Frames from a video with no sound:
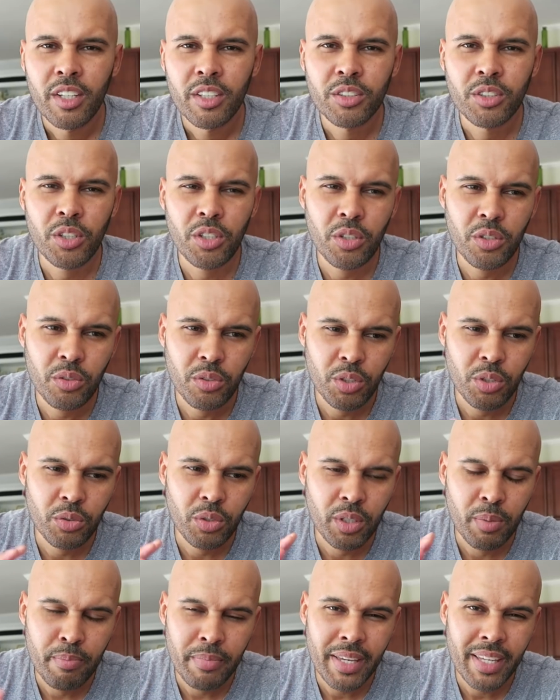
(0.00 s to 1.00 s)
So you
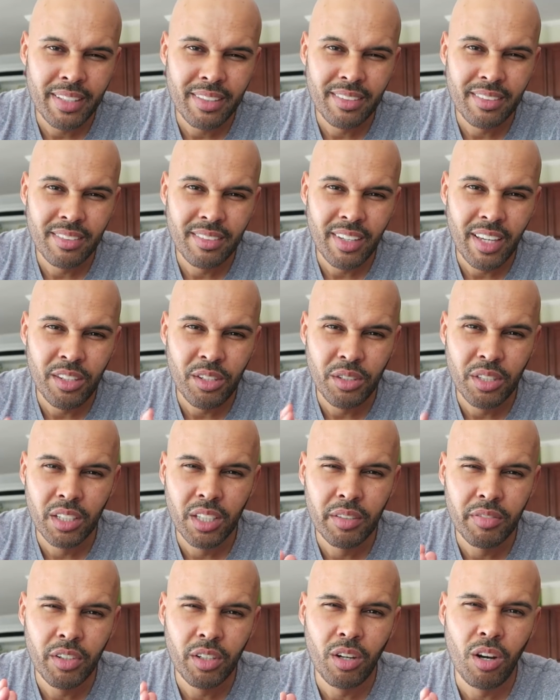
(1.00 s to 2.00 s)
you commit and you
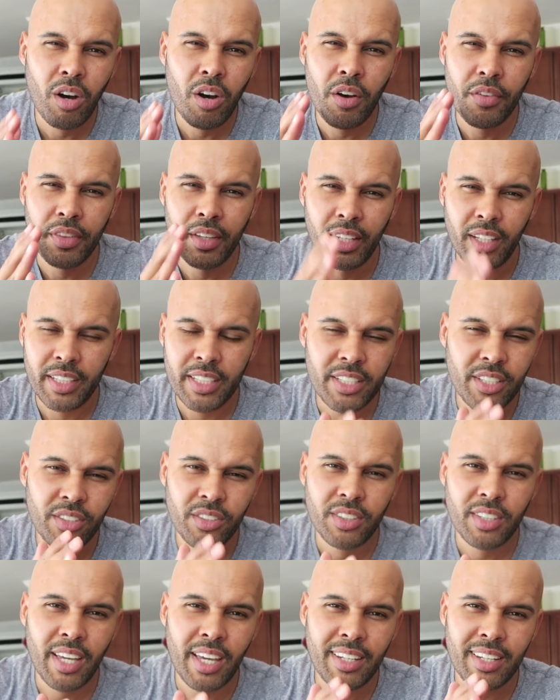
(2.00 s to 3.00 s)
deliver on the
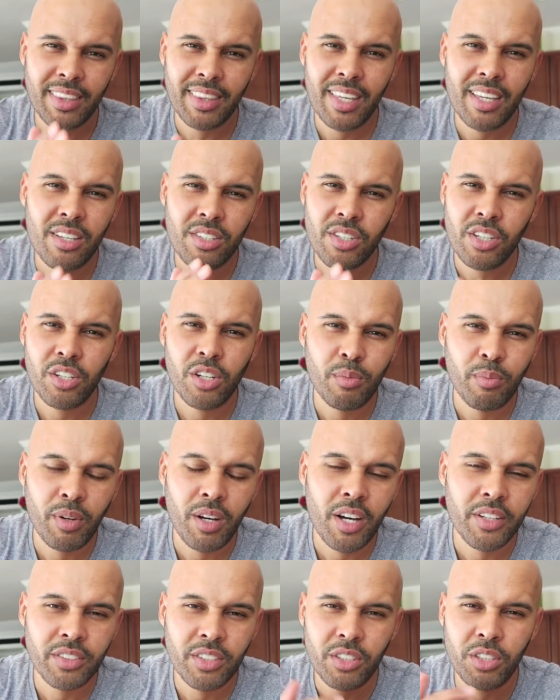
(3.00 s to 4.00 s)
list and the things that your
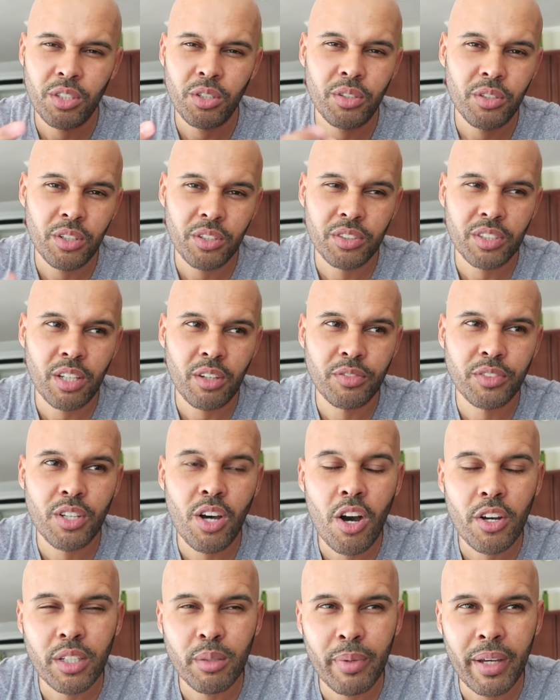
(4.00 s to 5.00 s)
boss and you yourself
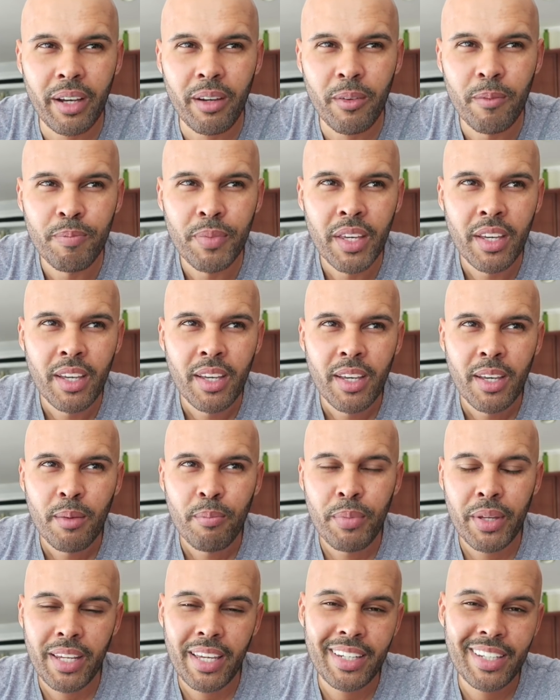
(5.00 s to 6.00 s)
talked about
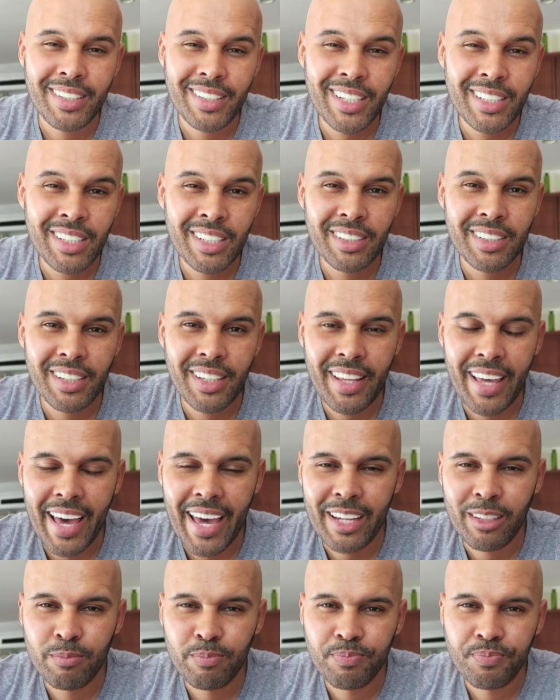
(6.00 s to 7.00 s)
but in addition to
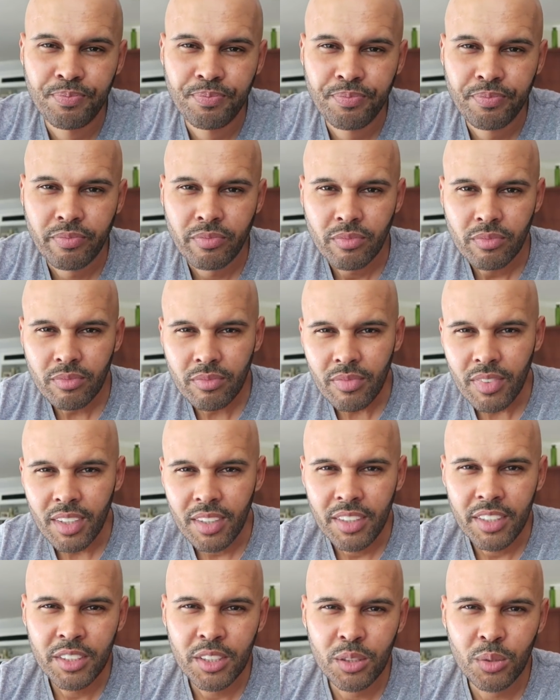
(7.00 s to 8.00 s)
that,
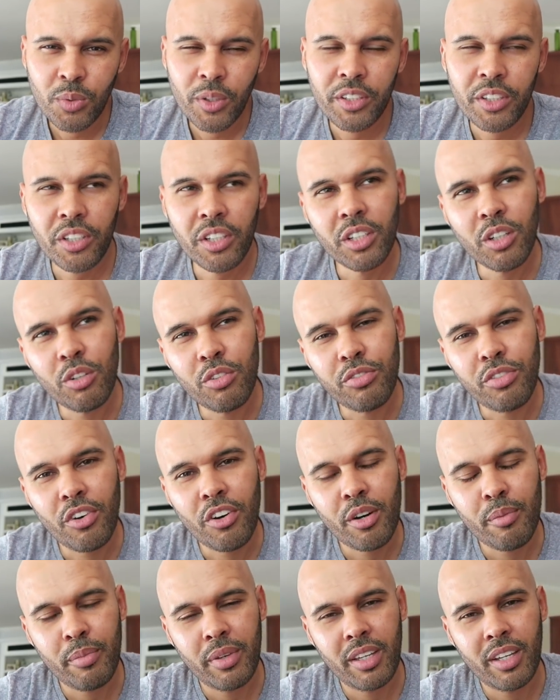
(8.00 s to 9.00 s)
this is where you go
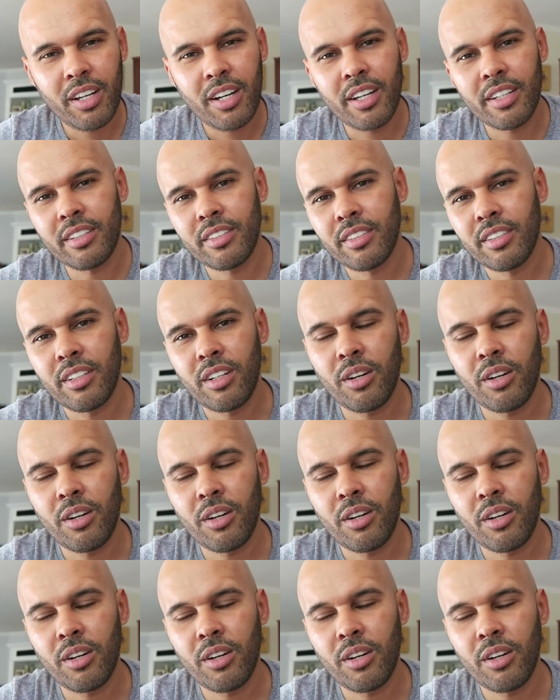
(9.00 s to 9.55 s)
far and beyond.